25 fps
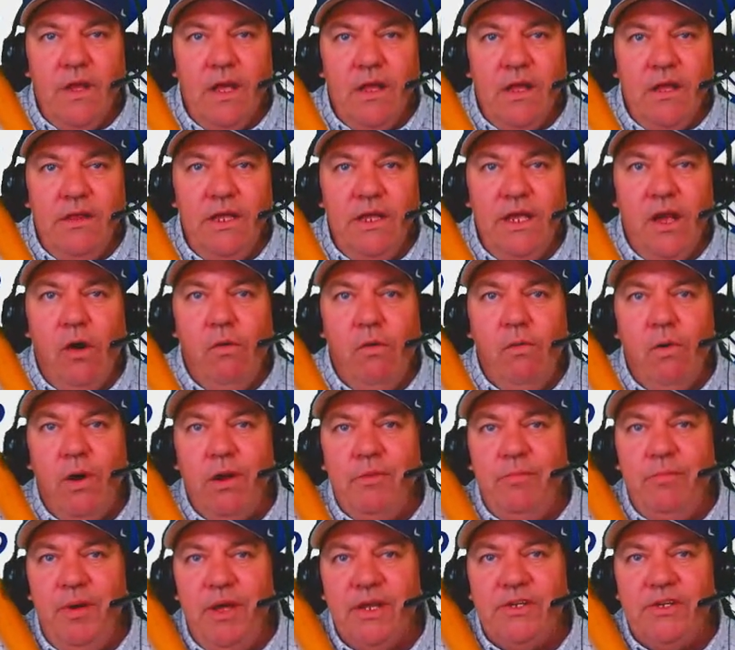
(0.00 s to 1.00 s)
The
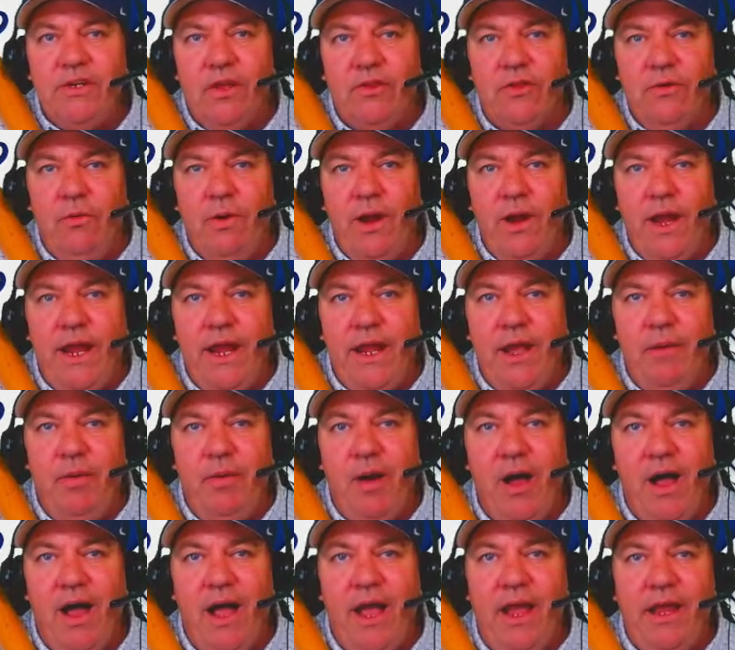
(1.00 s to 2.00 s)
0-1 pitch on the way, up
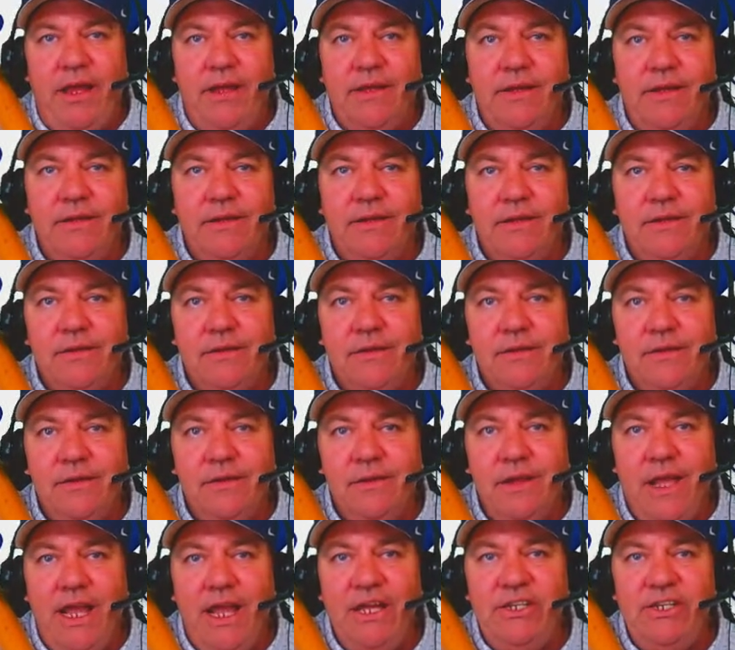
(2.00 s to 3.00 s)
high.
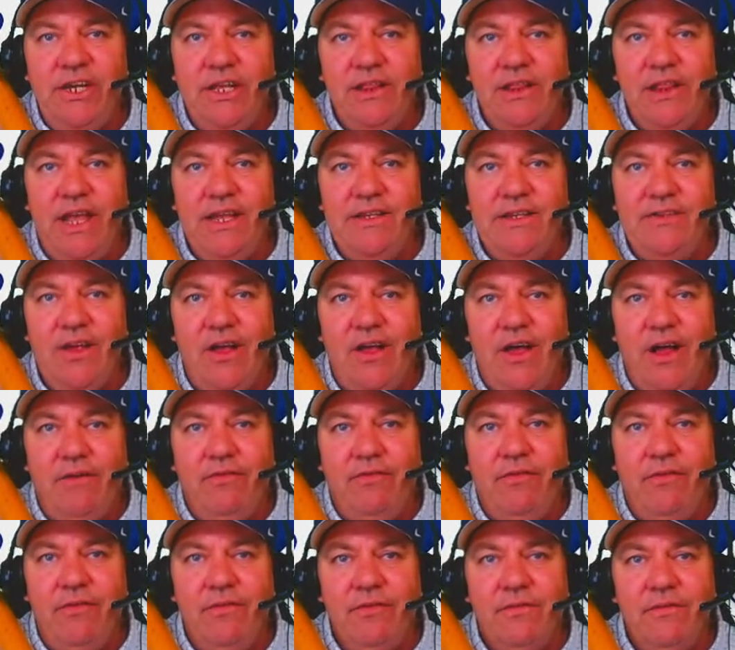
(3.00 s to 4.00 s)
AJ lays
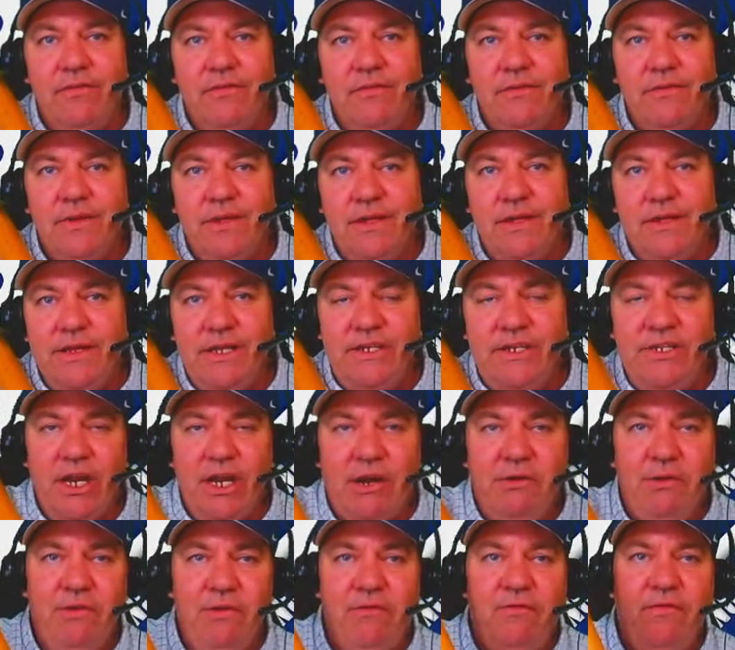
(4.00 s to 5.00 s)
off. They
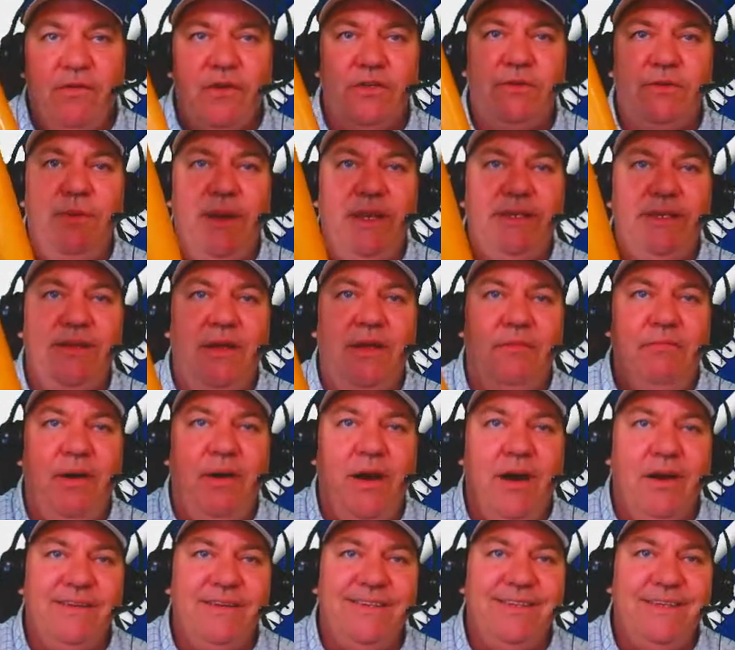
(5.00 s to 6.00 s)
check with the first base
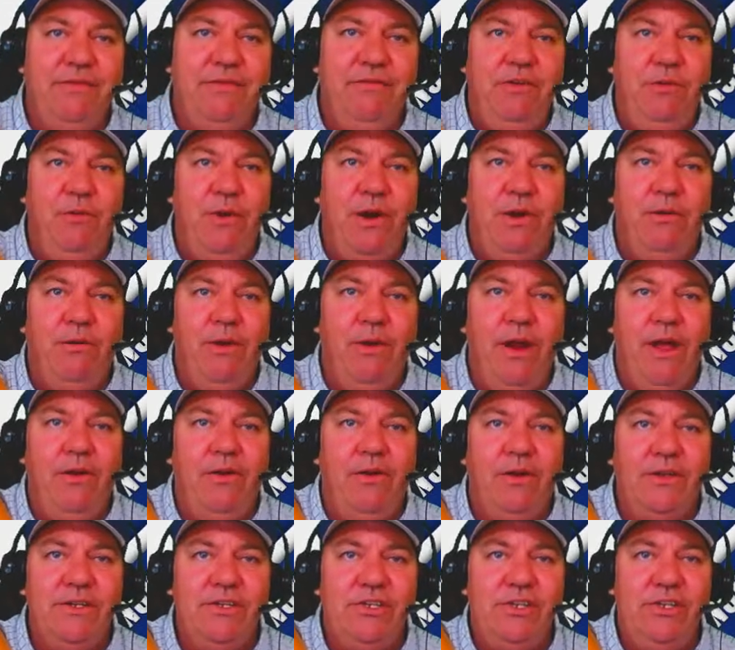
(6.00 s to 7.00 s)
umpire to see if he went
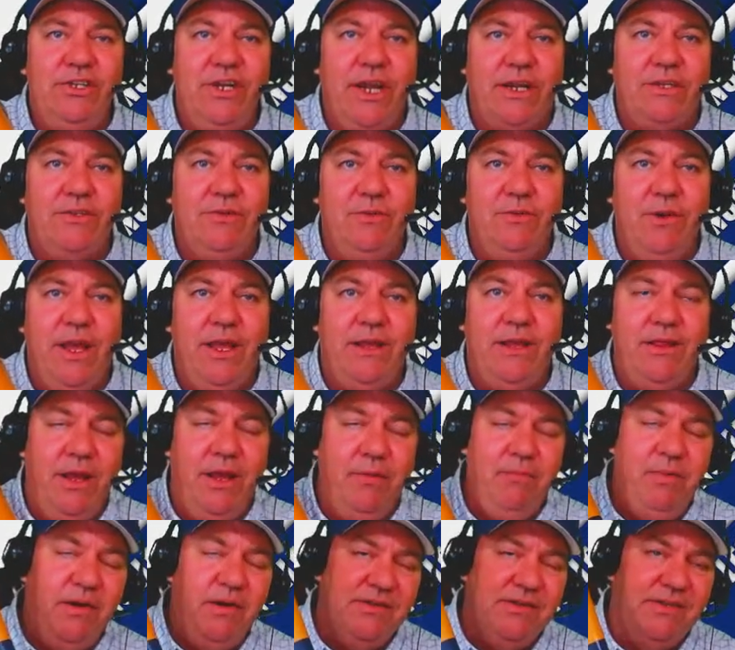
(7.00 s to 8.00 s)
around on his check swing. The
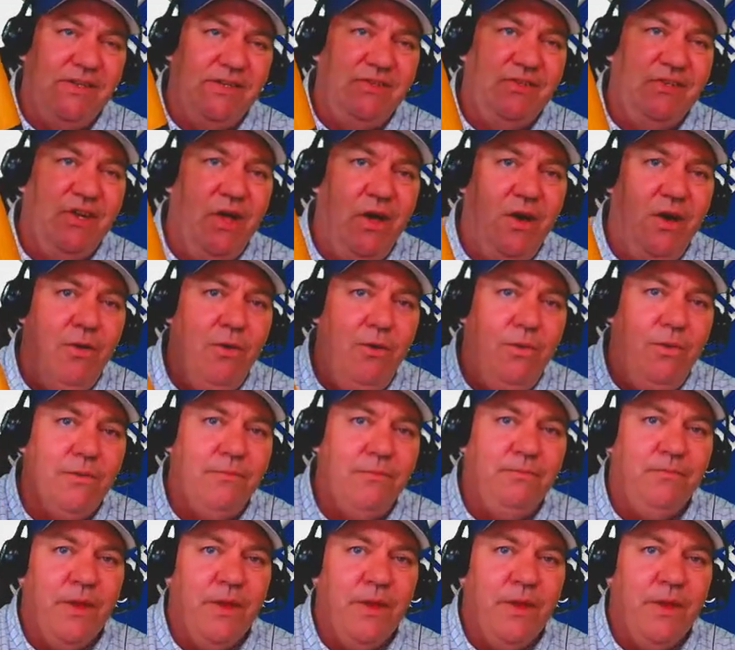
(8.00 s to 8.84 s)
umpire says no.